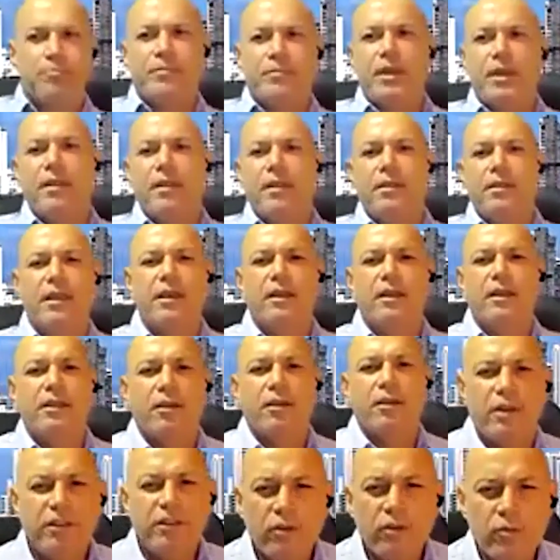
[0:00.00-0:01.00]
the
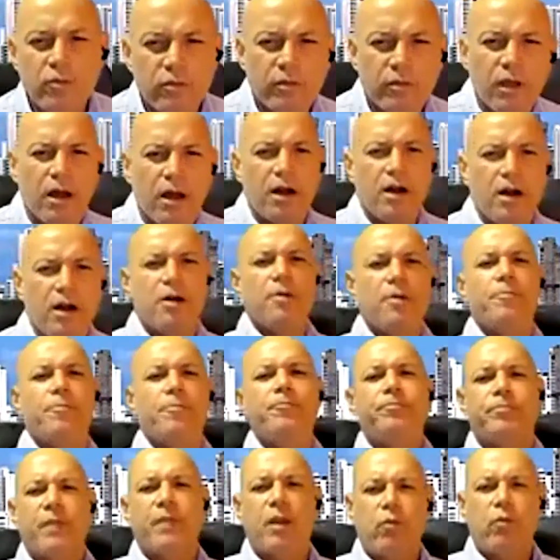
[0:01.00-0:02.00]
reason
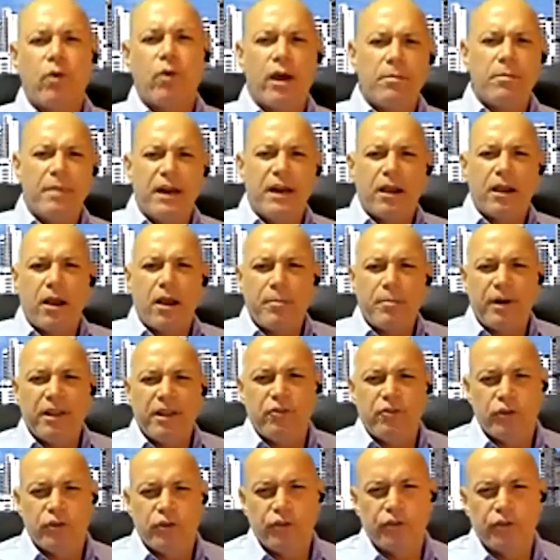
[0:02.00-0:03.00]
why many
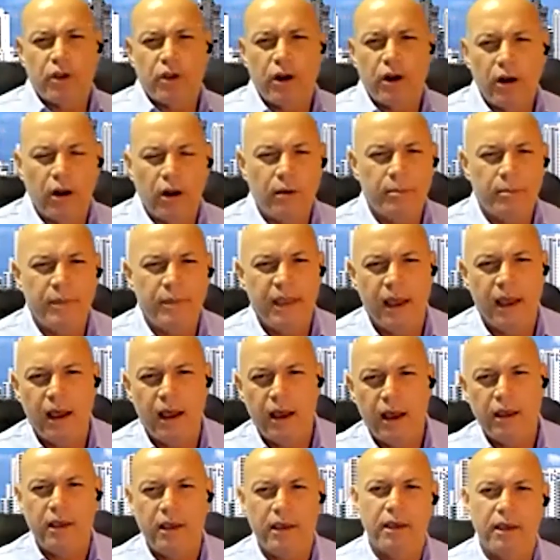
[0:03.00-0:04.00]
companies choose
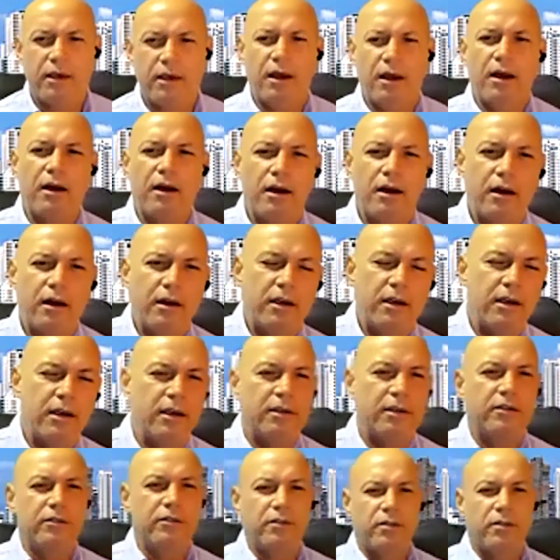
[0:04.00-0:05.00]
Colombia
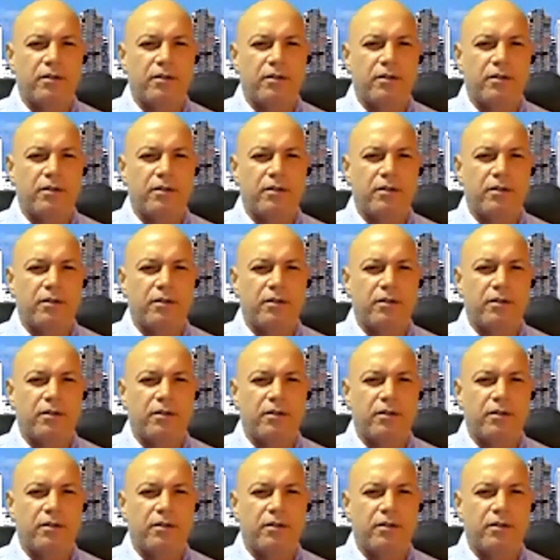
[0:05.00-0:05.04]
is,